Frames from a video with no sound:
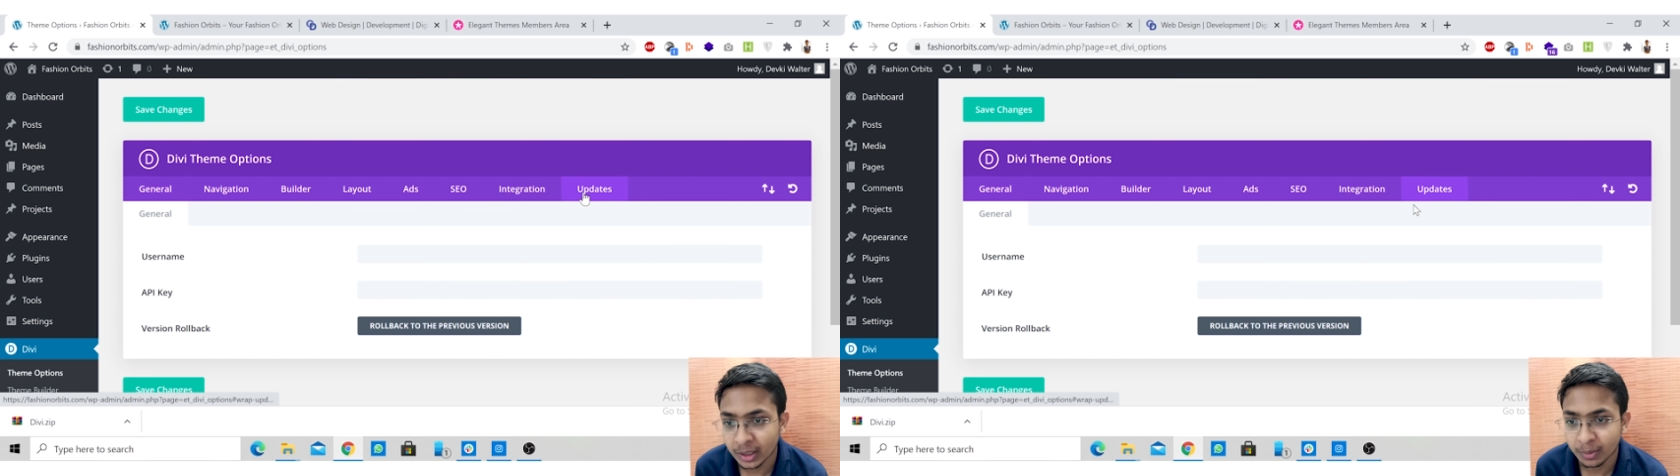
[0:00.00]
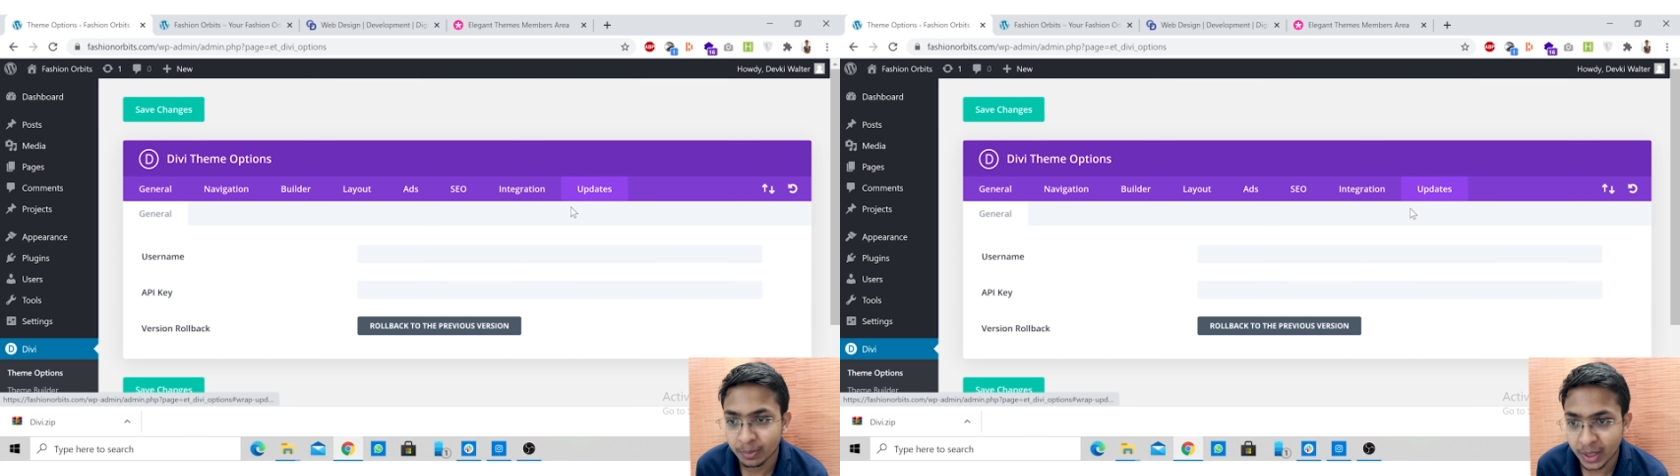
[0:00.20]

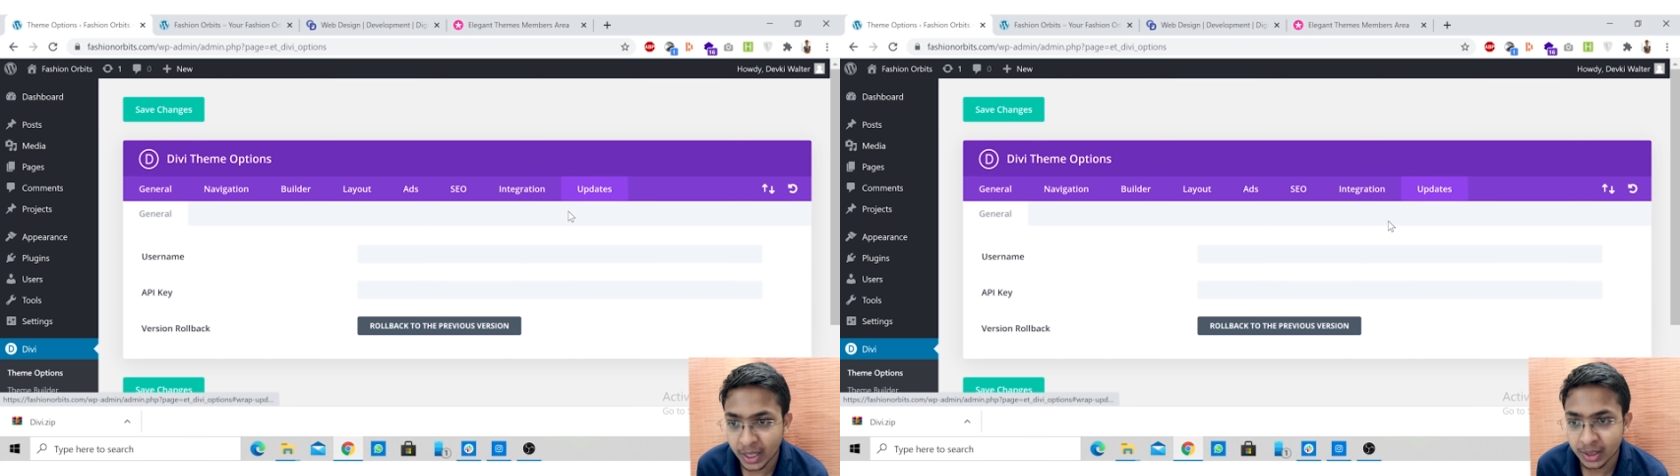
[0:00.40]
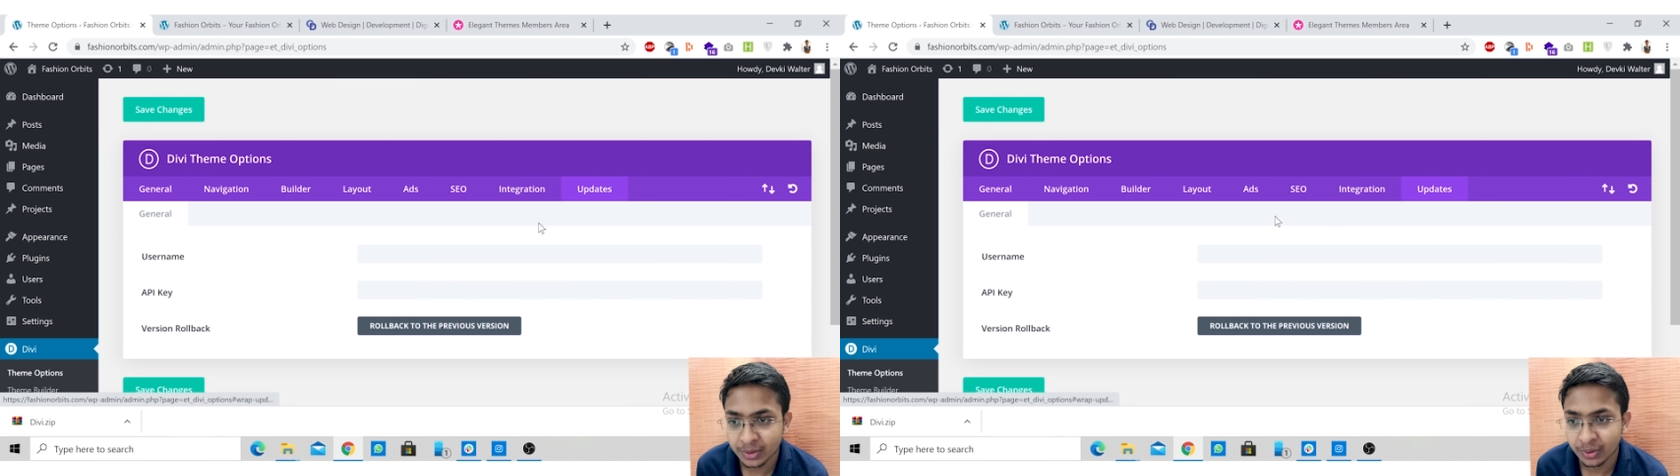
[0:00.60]

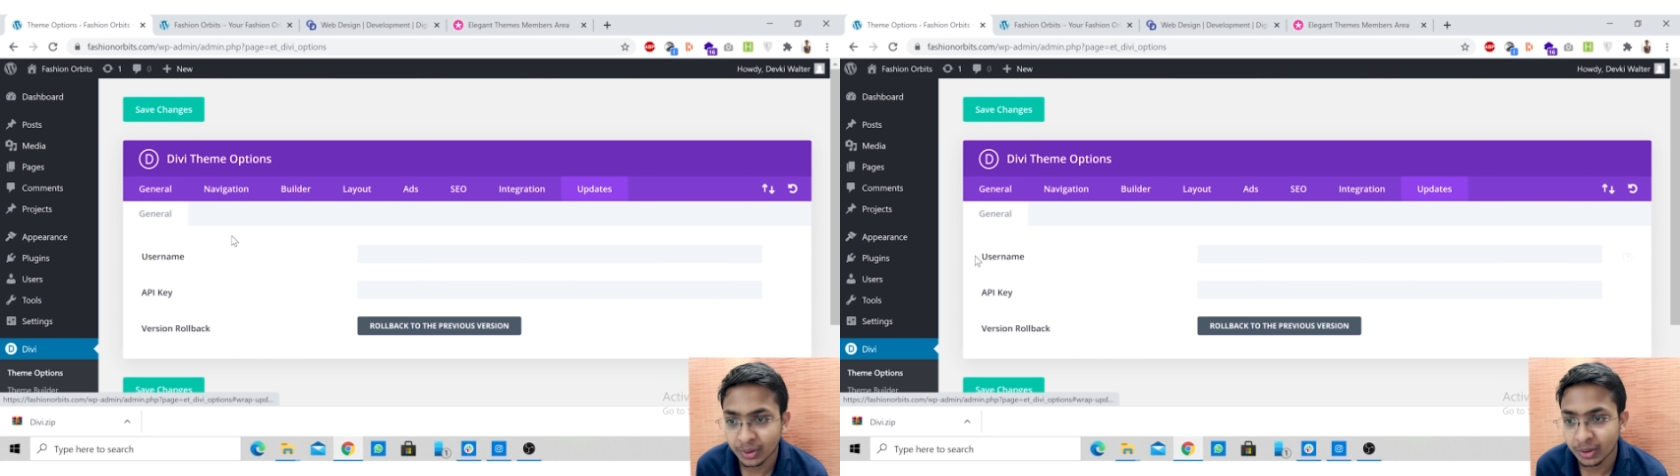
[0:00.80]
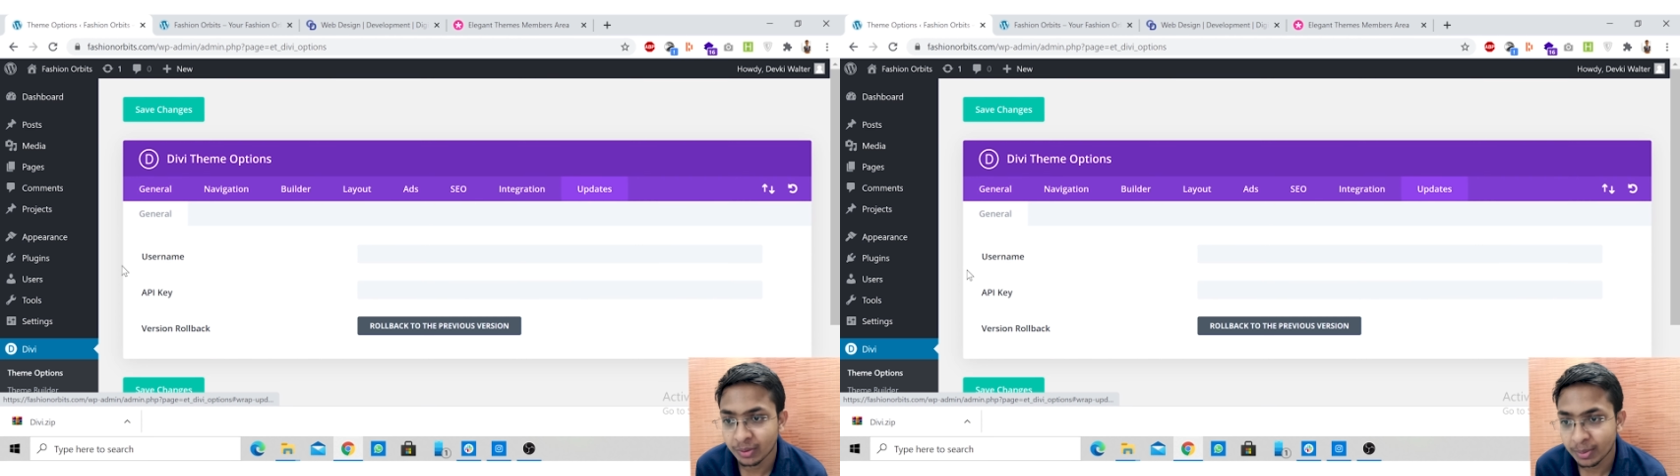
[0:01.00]
updates for
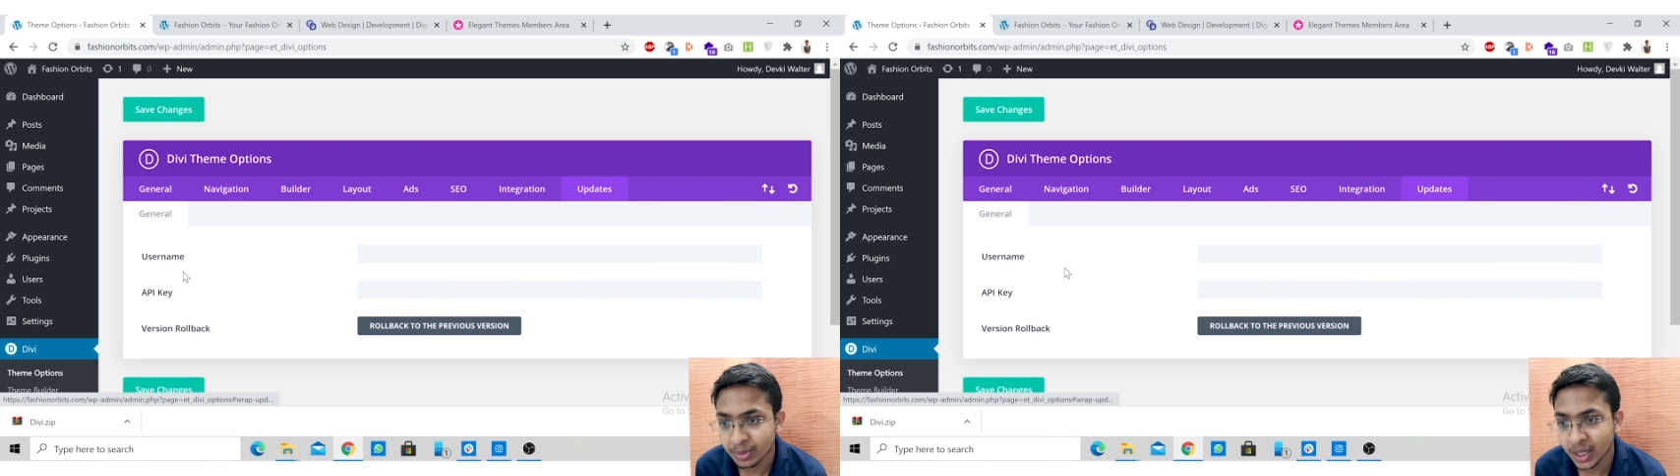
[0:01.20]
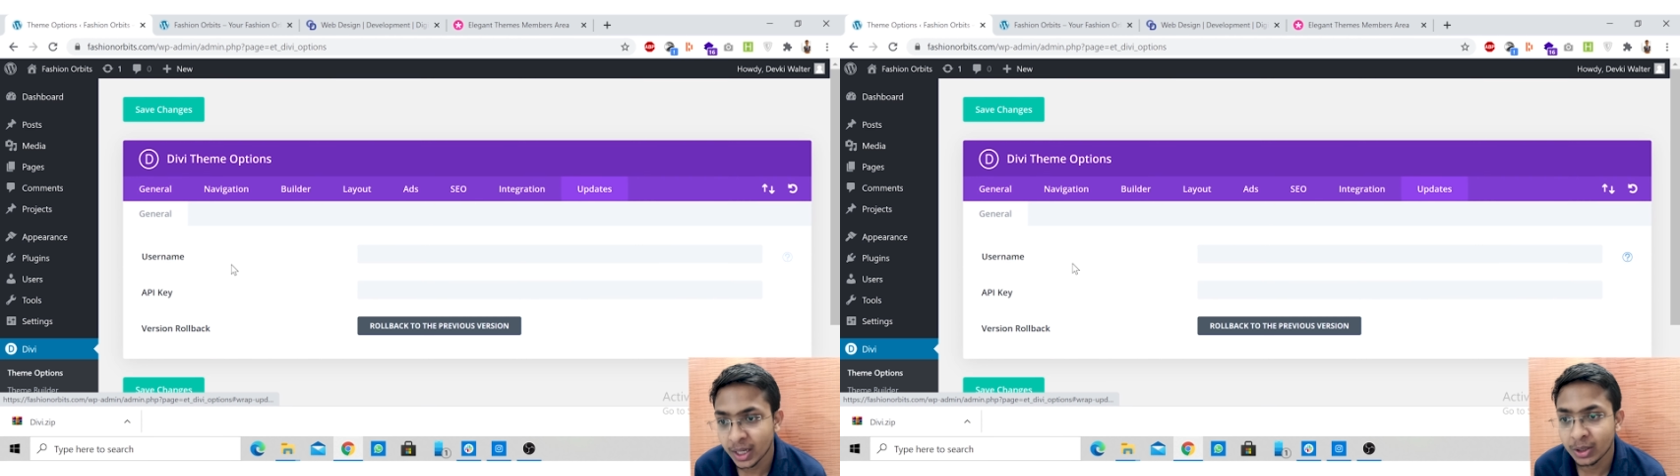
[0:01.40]
your
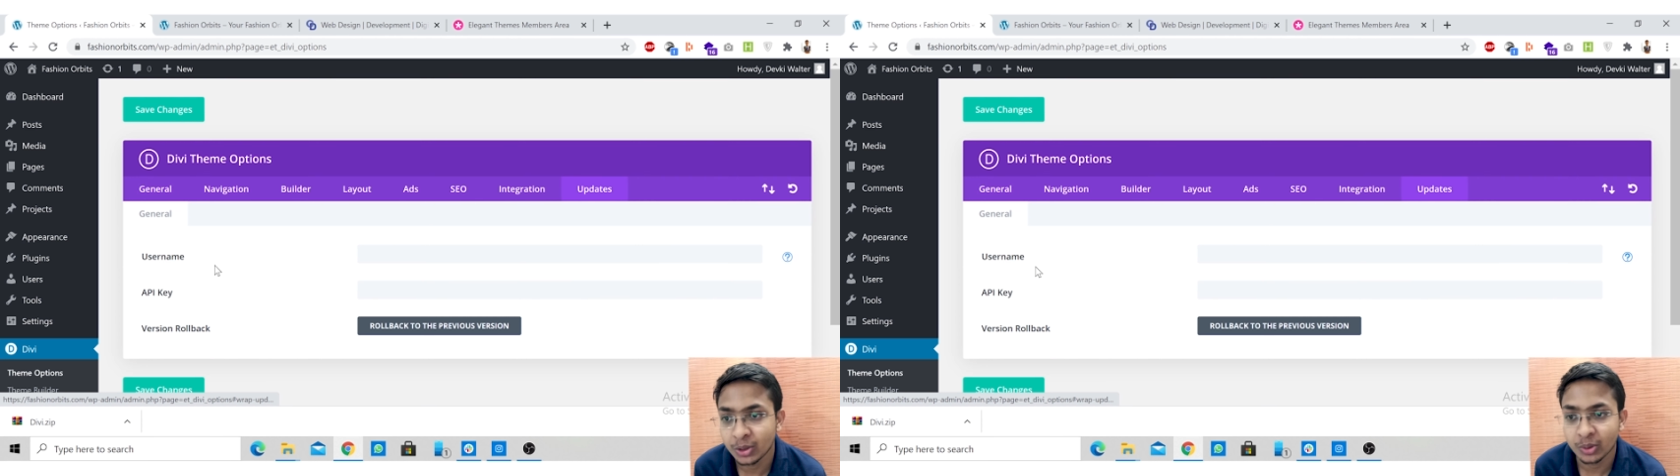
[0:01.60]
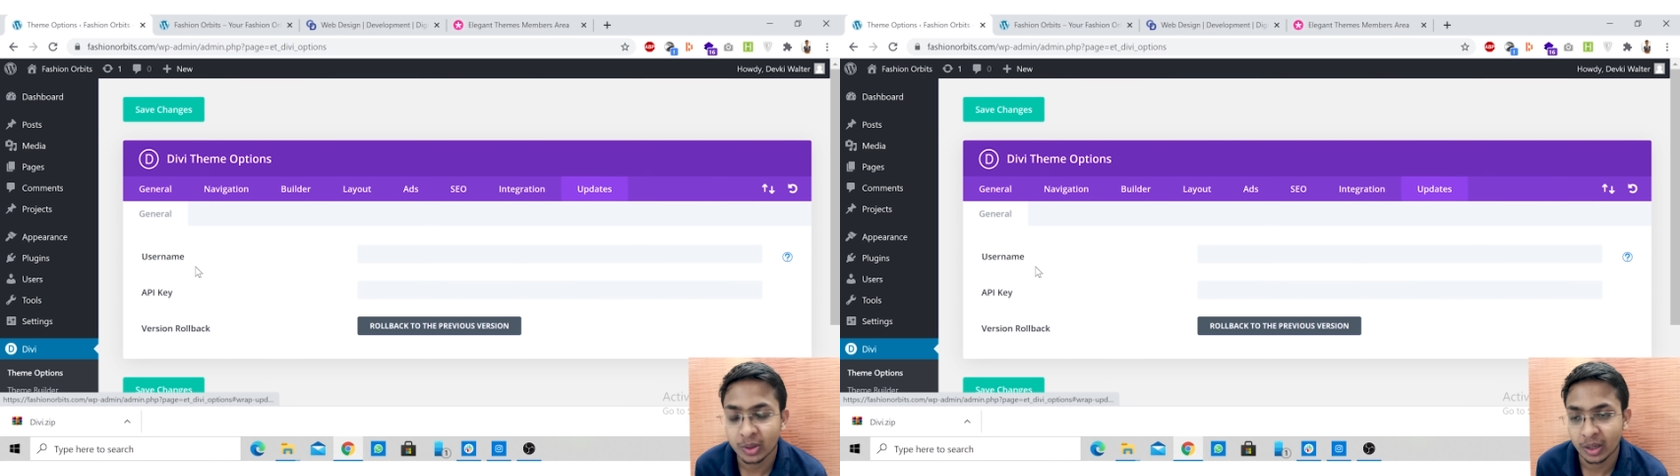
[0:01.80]
website,
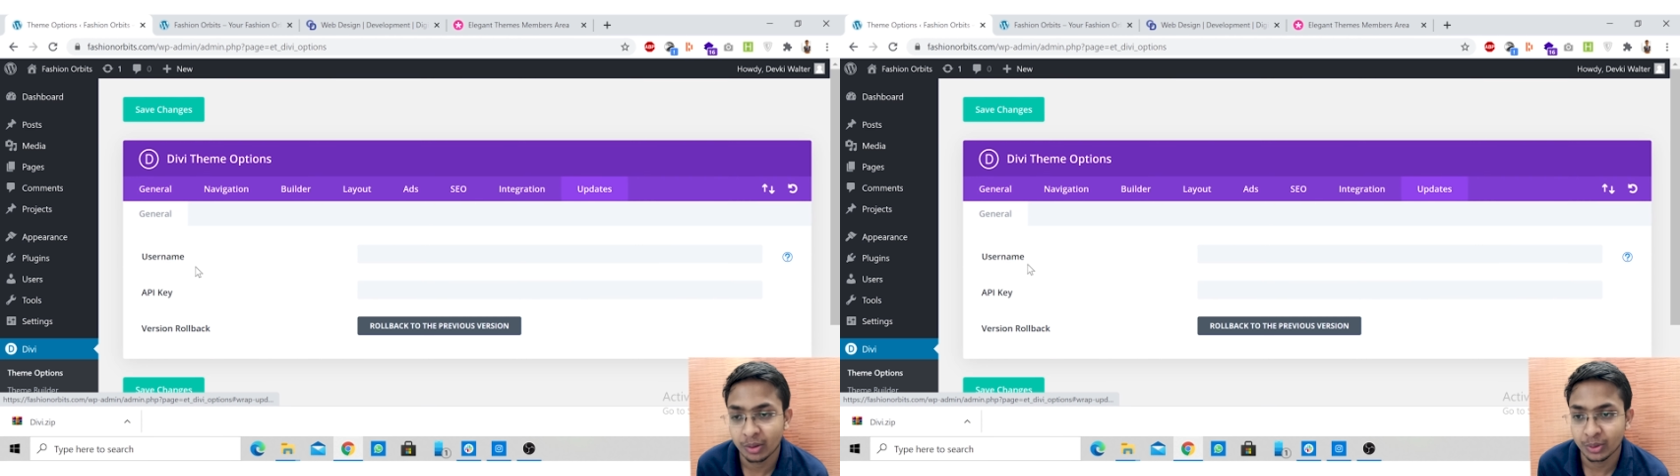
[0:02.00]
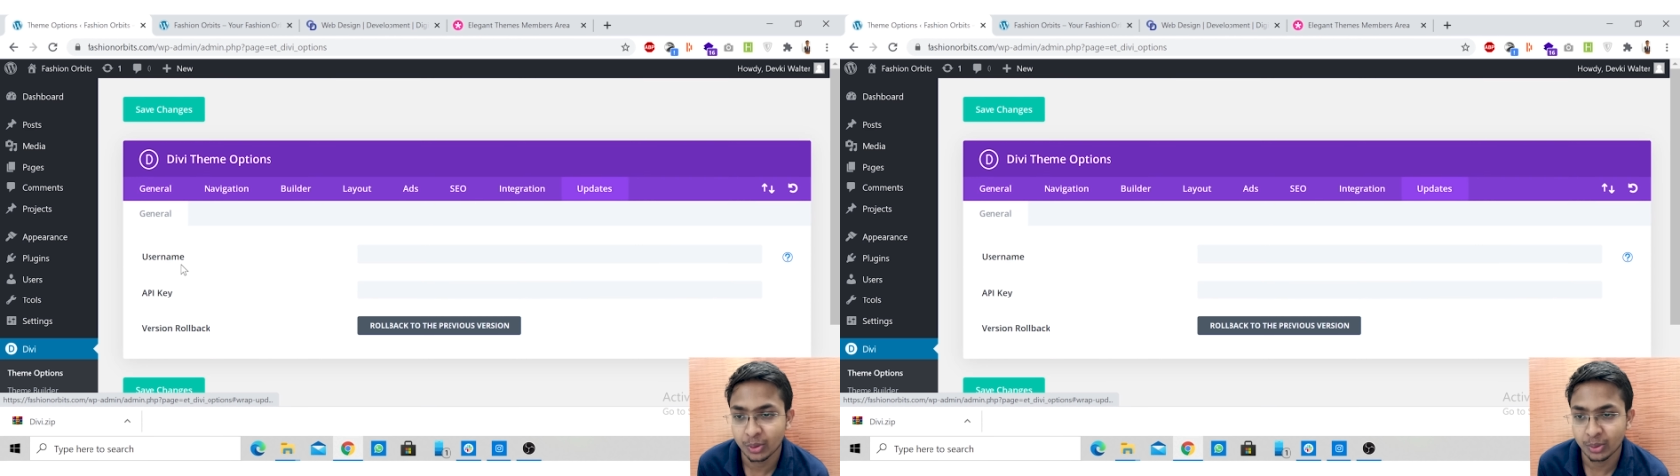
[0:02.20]
you
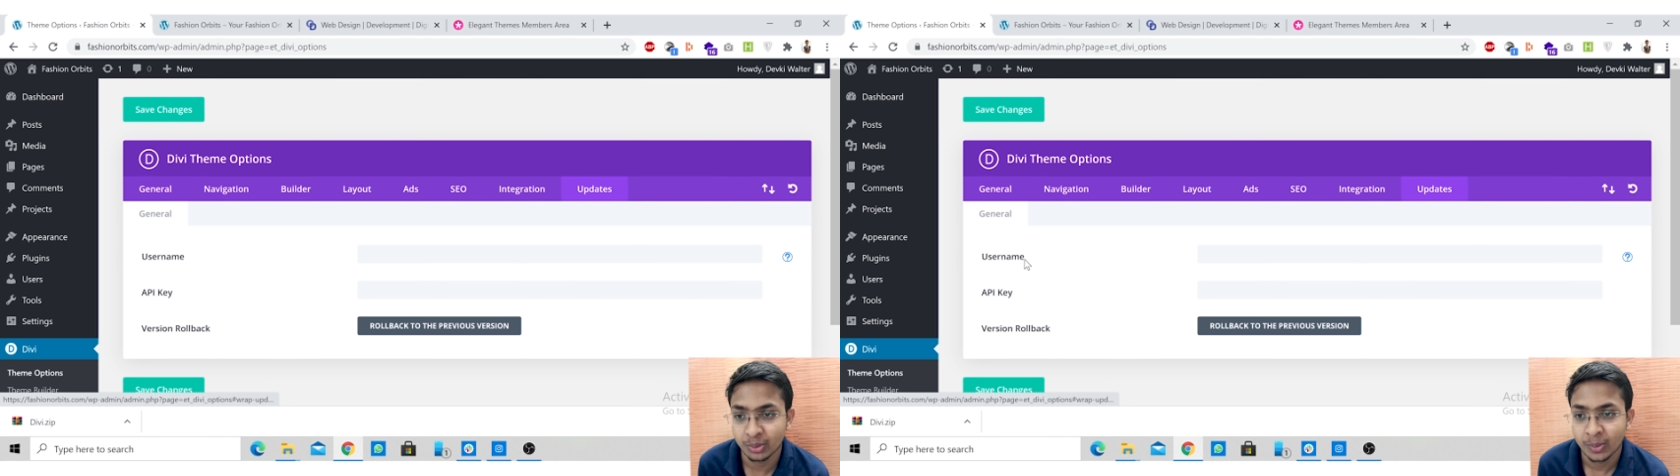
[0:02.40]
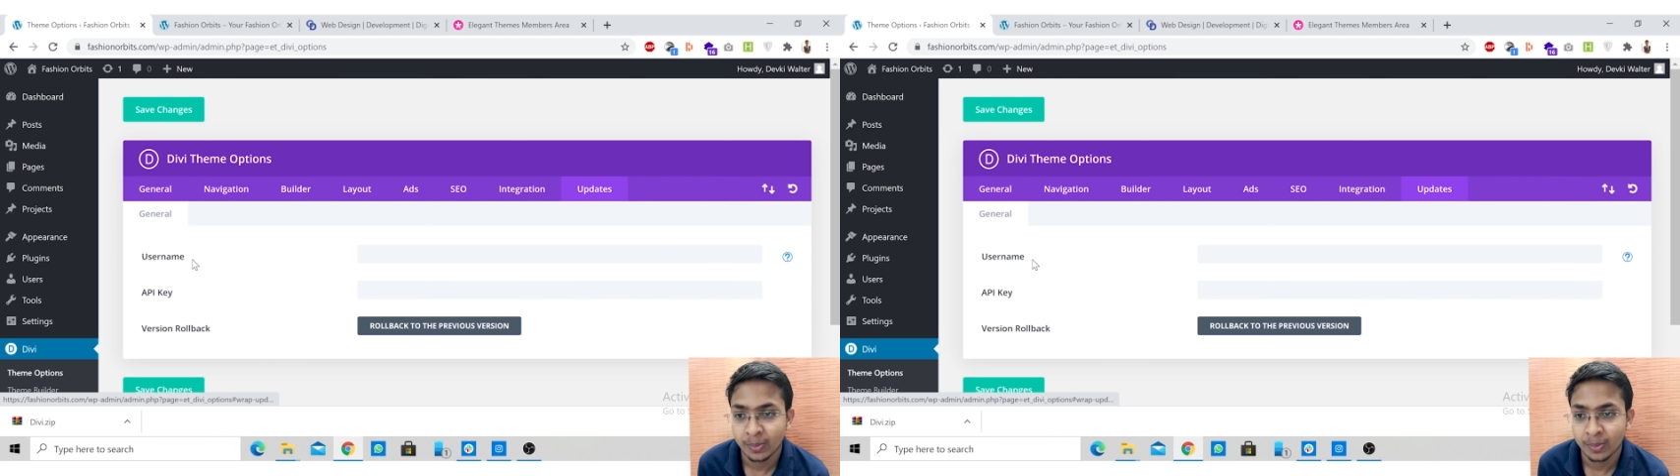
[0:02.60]
have to